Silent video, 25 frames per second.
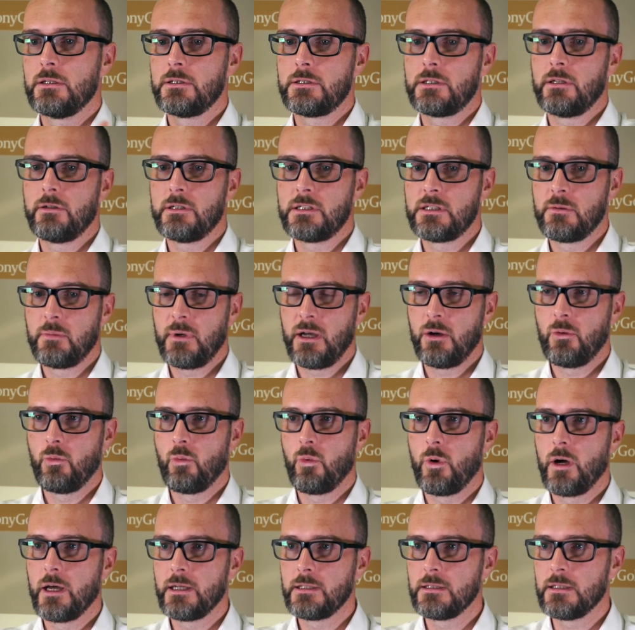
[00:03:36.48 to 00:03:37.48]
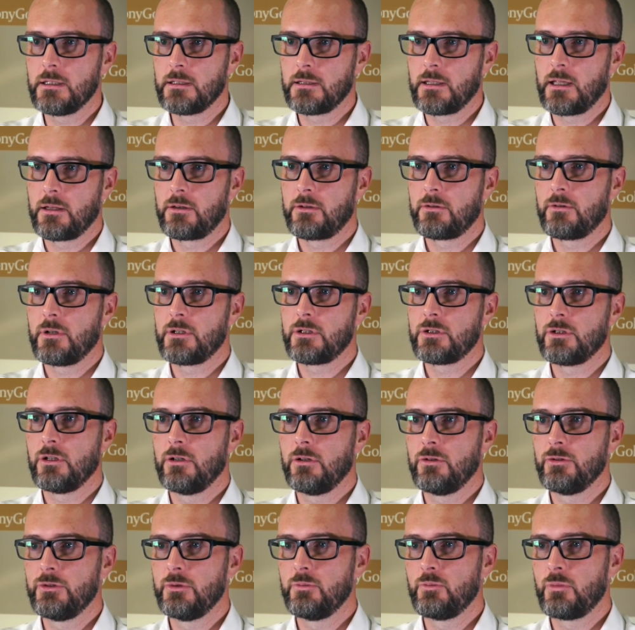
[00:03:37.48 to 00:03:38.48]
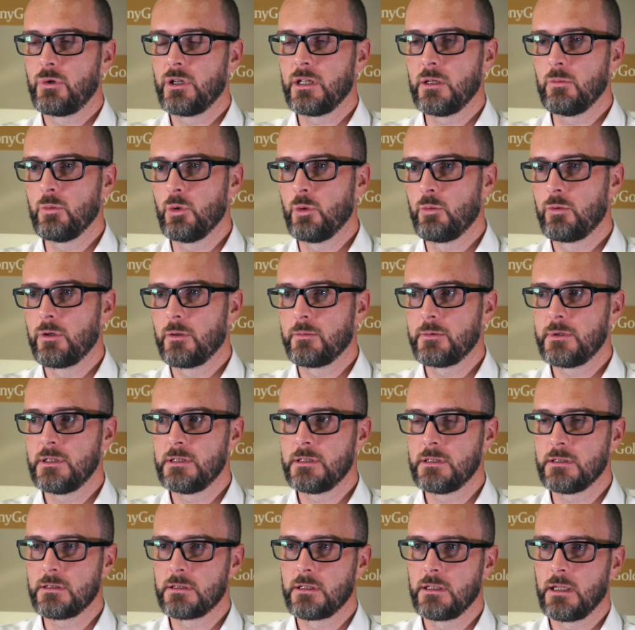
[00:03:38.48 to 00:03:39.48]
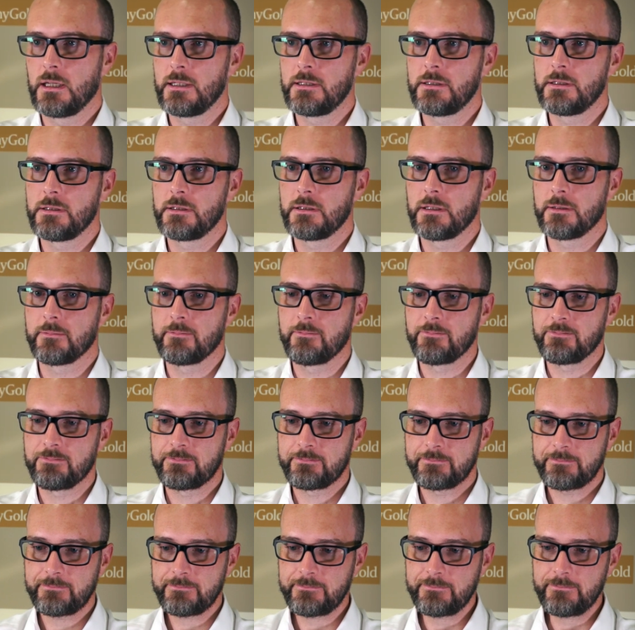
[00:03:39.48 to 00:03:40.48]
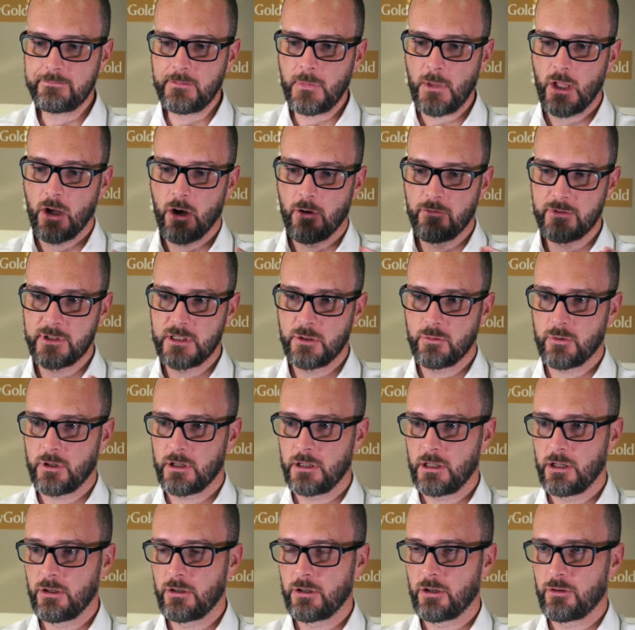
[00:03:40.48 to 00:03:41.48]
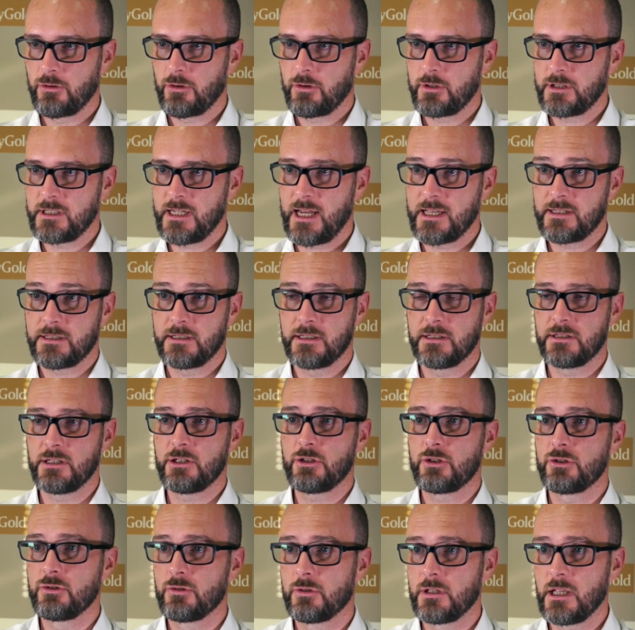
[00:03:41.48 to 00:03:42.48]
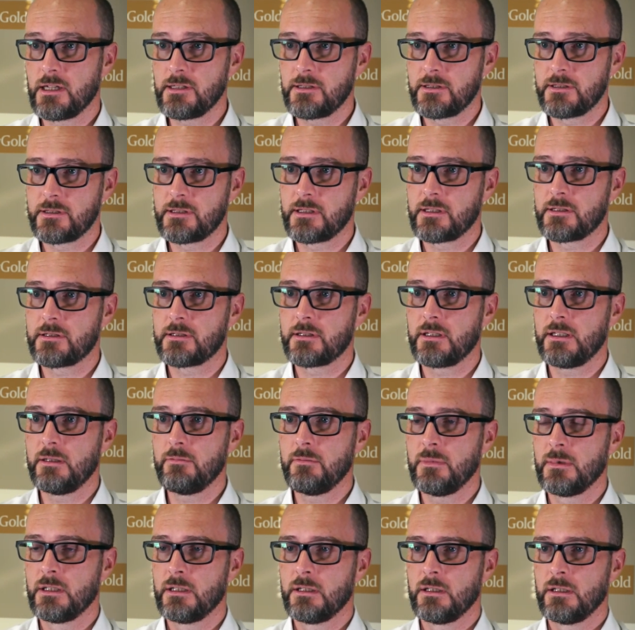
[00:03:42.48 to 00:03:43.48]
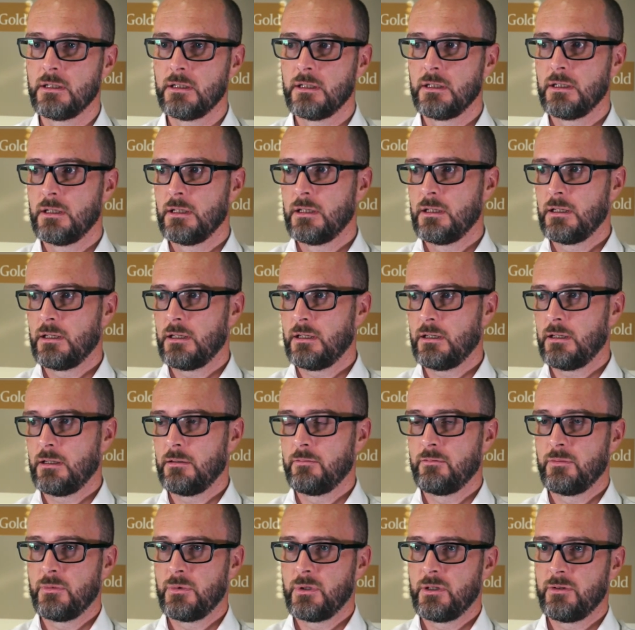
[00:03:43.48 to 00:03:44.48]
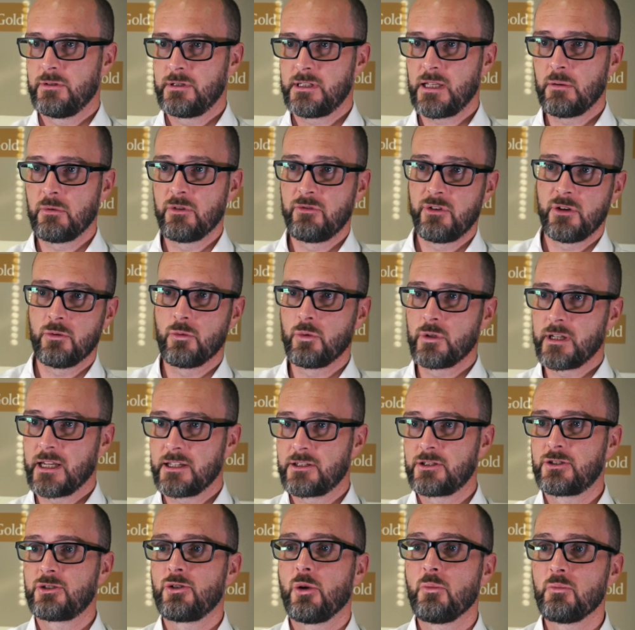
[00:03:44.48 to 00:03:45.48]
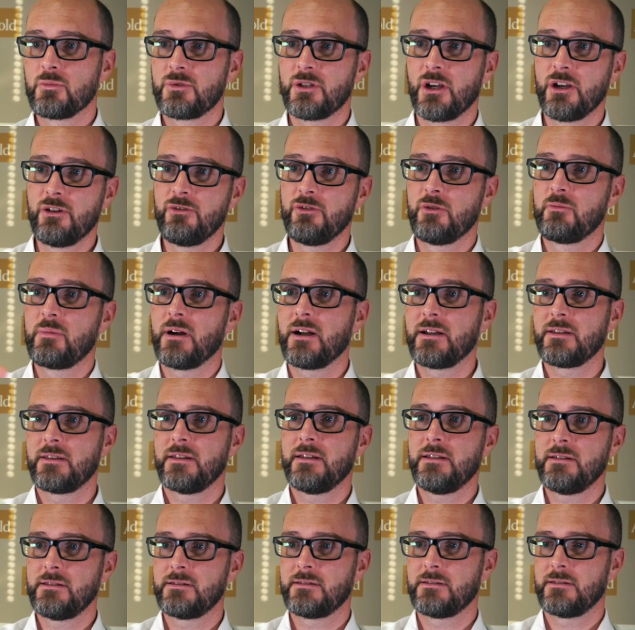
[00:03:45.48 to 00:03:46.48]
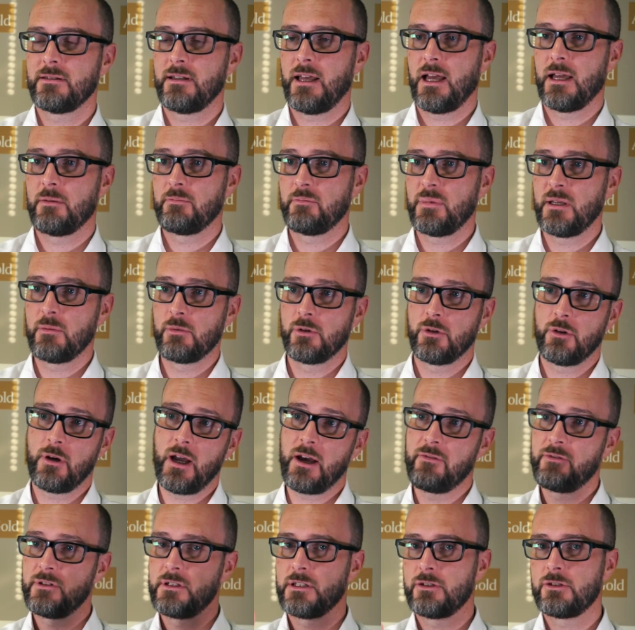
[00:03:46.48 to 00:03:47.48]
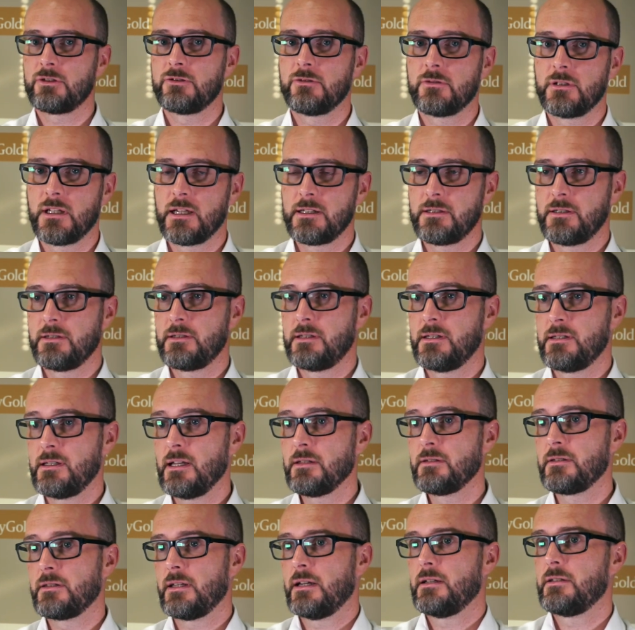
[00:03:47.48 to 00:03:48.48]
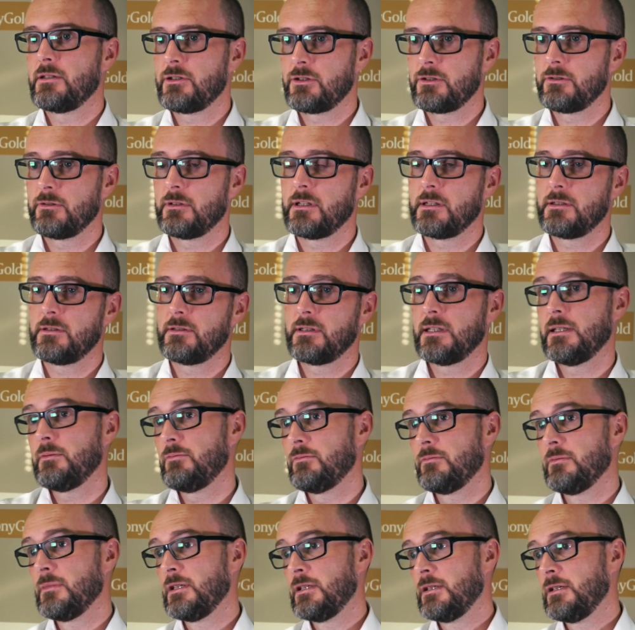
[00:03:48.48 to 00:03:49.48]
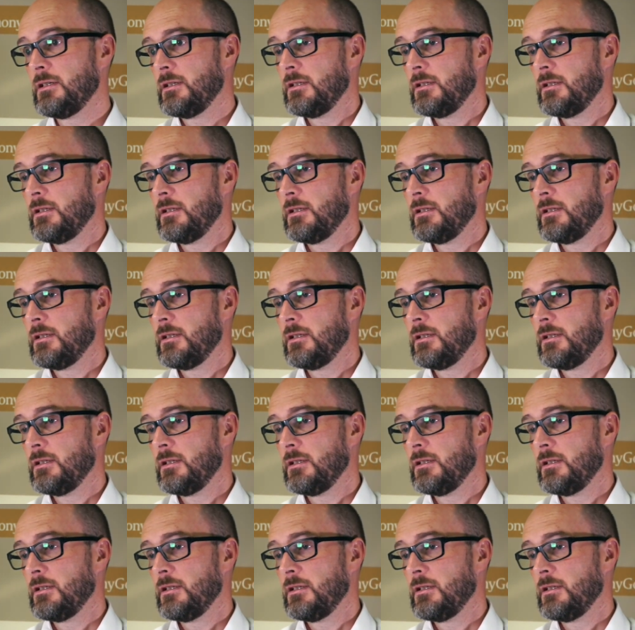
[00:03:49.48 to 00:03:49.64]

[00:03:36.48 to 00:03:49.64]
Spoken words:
So it's about widening that threshold and bringing more properties into licensing. Obviously, where a local authority has an additional licensing scheme, some of it will get stomped over by this, and people who have additional licenses under that additional license scheme